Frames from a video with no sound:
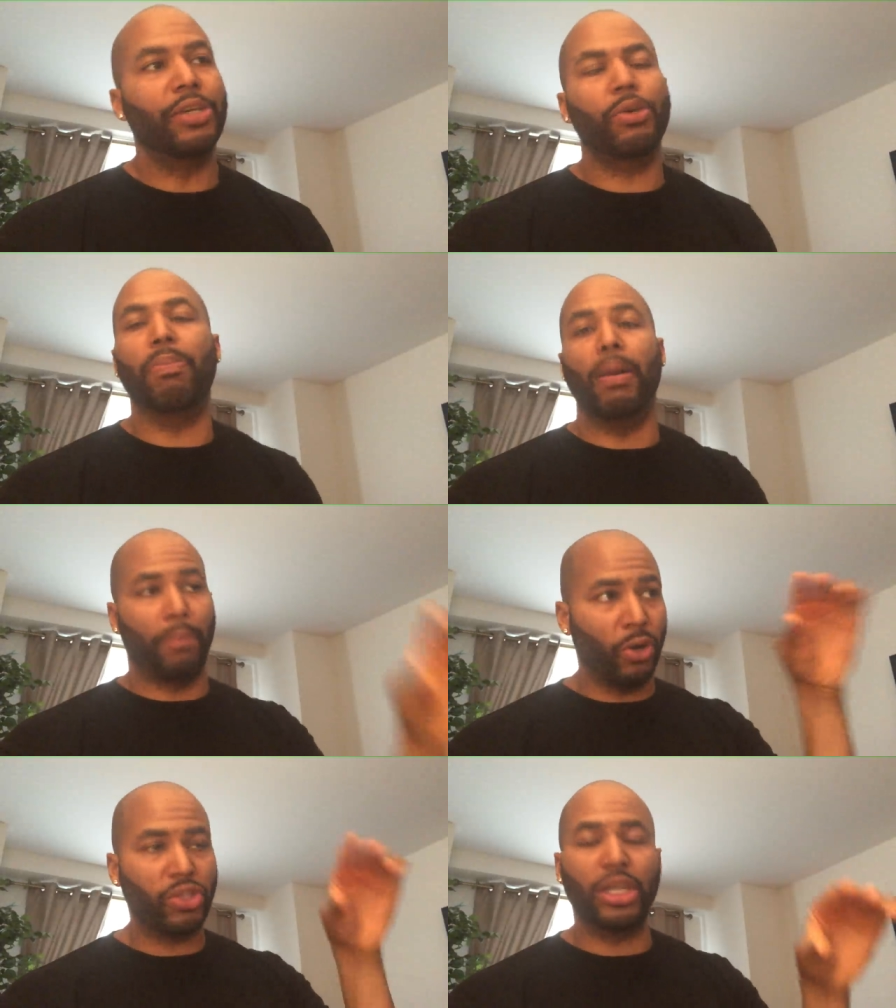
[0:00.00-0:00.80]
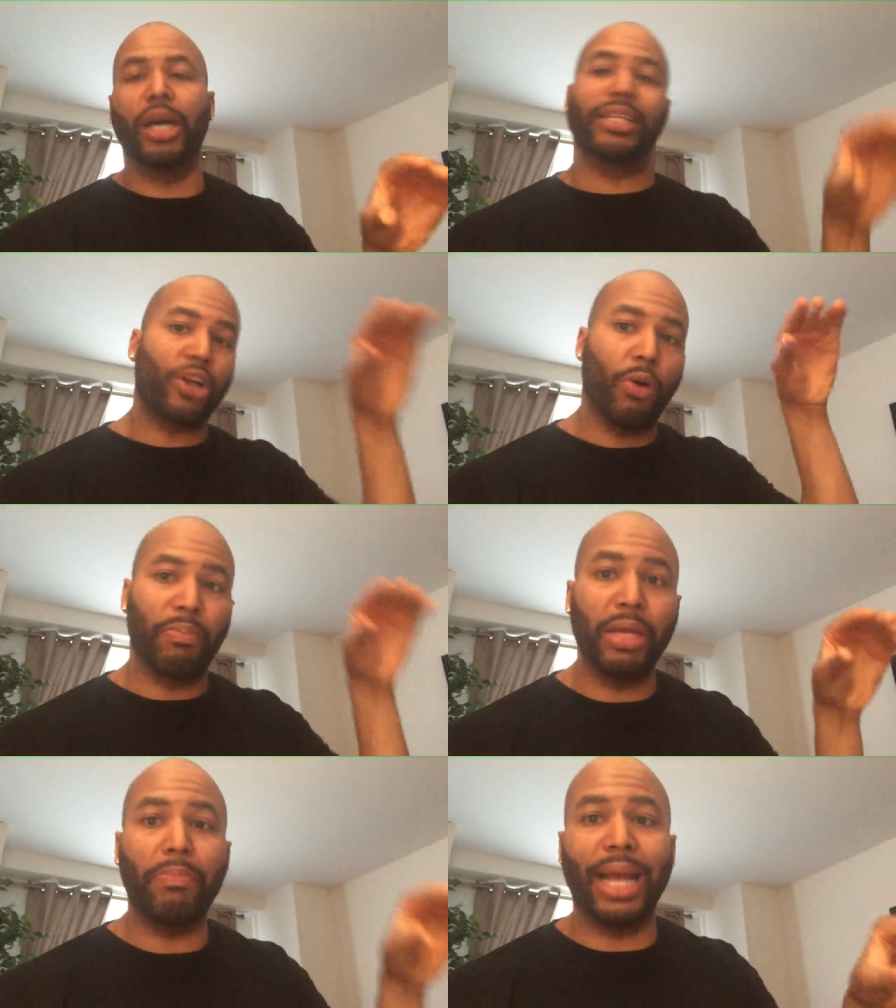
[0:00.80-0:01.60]
So, but most of it is going to
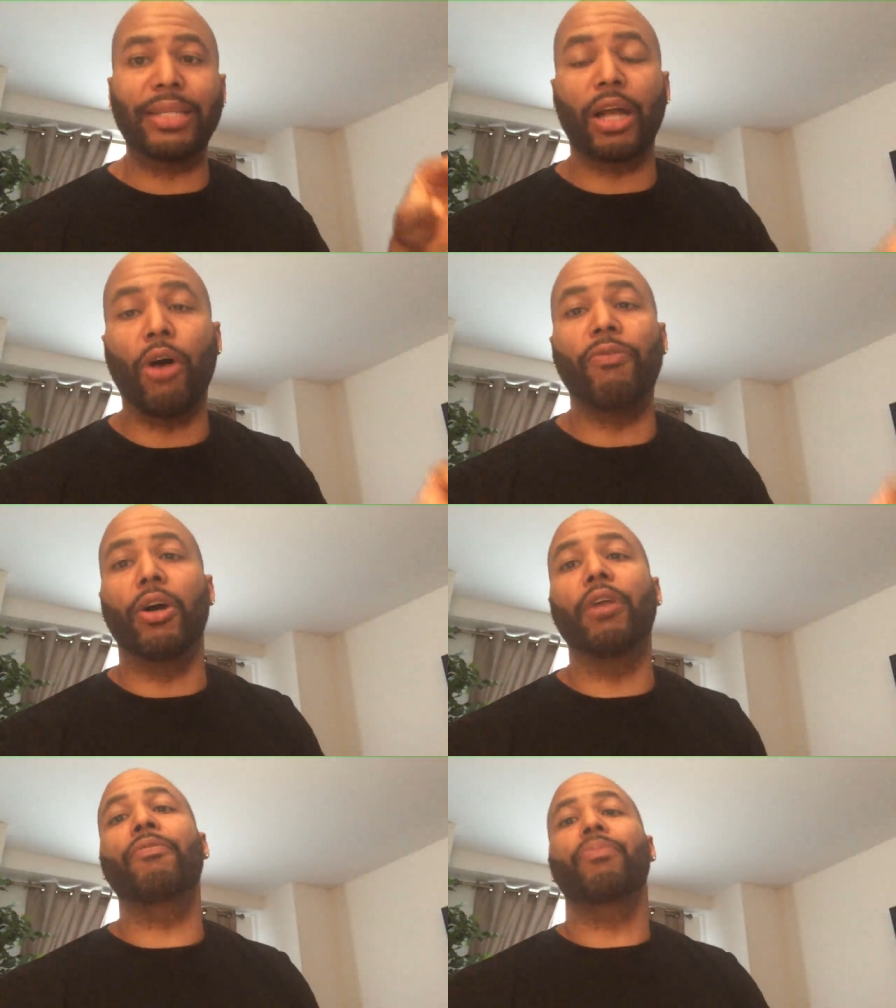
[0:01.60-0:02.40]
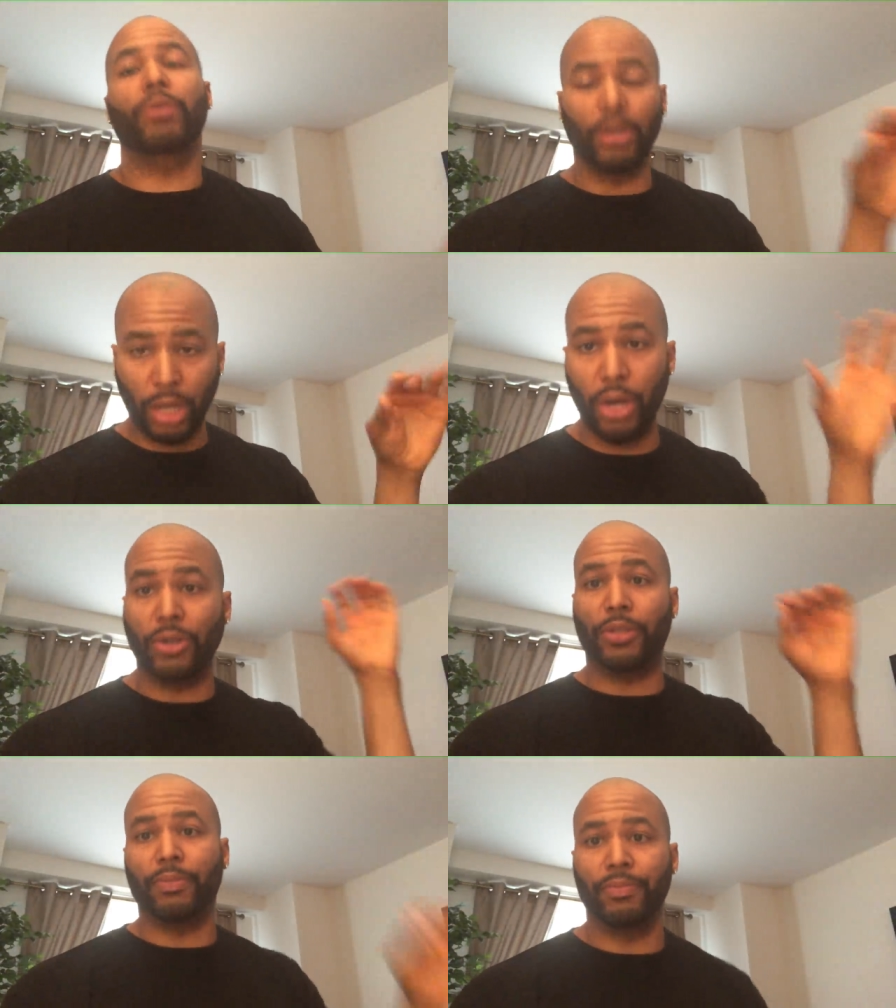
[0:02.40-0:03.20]
be based off of
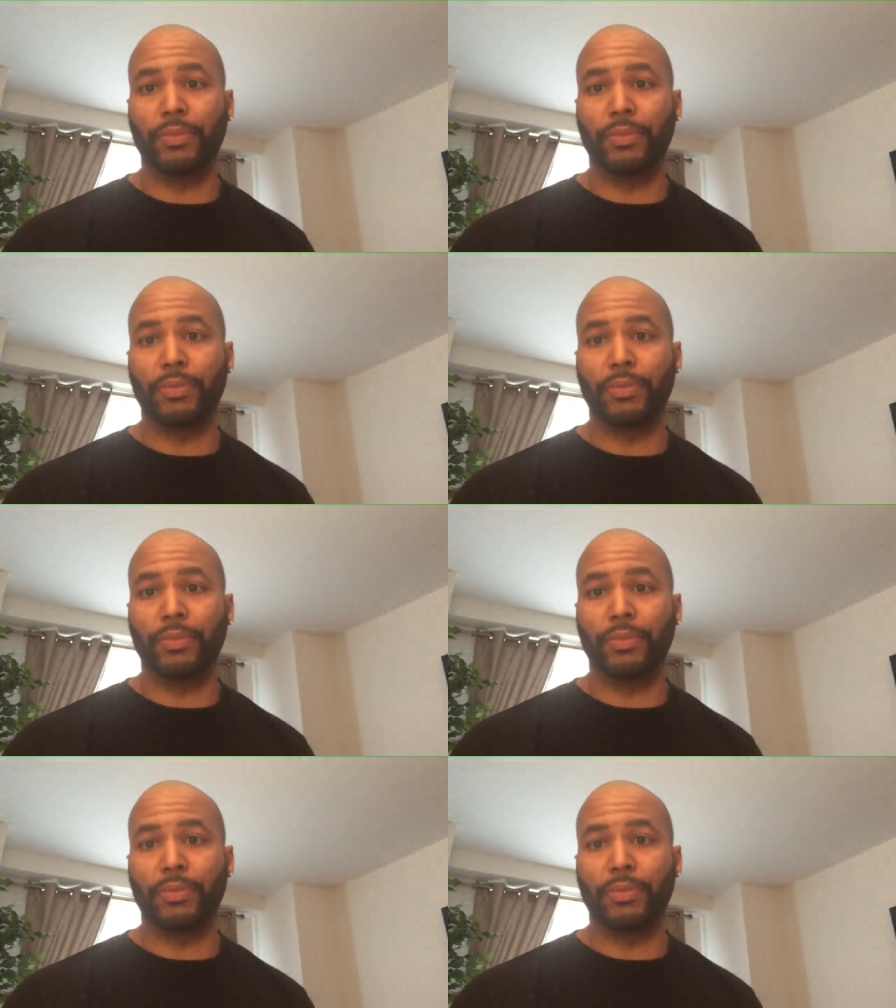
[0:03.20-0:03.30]
looks.